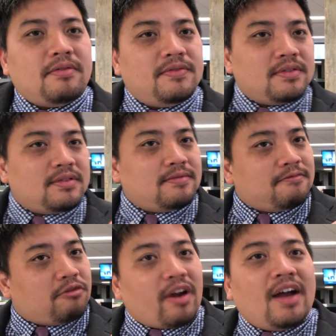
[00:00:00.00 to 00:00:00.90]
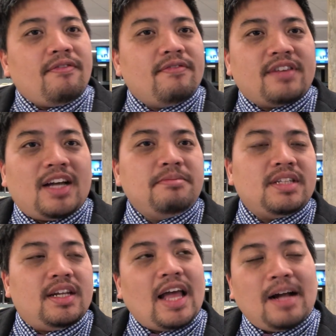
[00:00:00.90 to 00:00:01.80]
of graph types
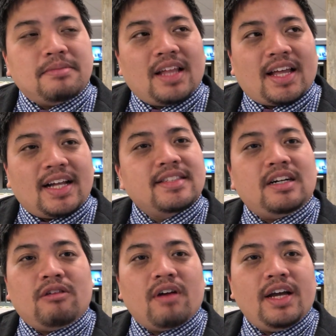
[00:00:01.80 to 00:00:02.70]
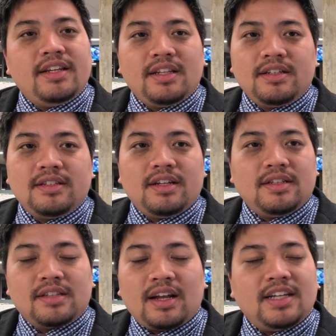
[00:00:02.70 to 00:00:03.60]
in apps like Excel, right?
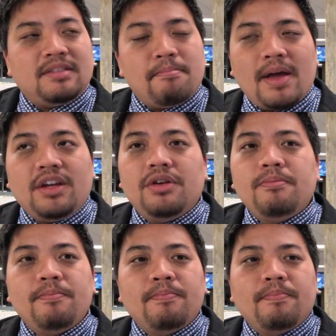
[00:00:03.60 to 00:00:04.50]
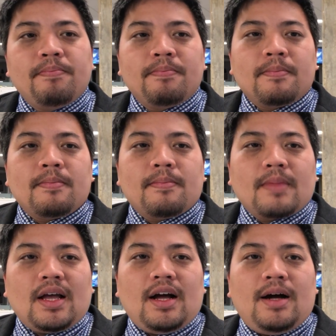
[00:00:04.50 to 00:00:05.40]
It's a nice menu.
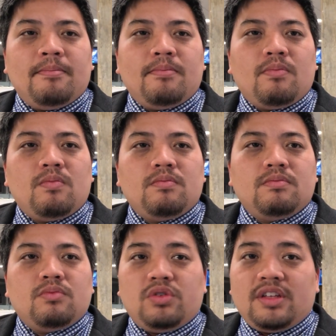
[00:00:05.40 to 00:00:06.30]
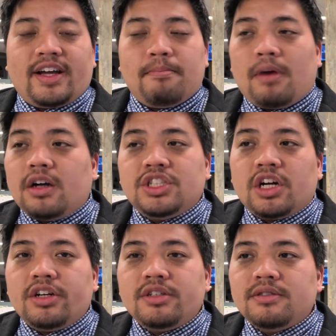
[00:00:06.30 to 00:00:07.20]
Would you like a bar
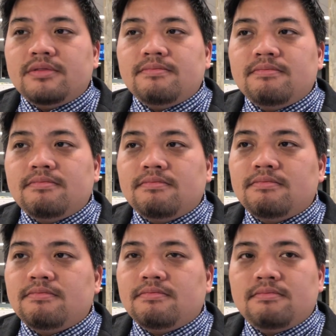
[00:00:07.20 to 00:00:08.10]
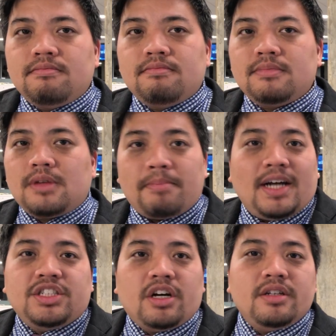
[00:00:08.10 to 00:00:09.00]
chart, a
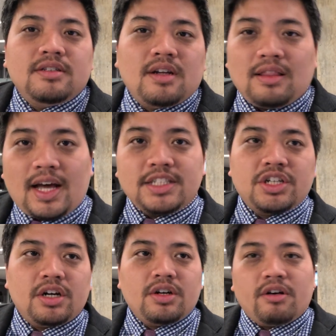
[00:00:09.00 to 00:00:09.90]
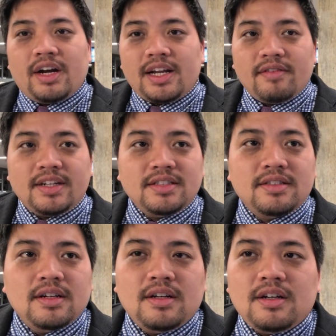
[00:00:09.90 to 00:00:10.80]
pie chart, a line chart, or any of
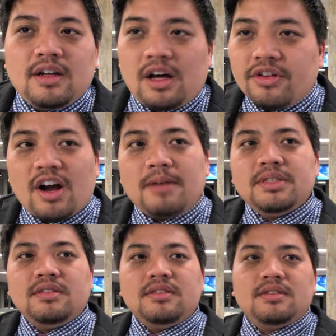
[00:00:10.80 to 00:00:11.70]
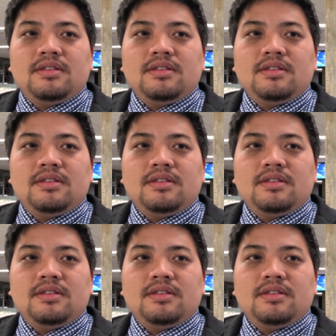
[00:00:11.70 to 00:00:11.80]
these other options?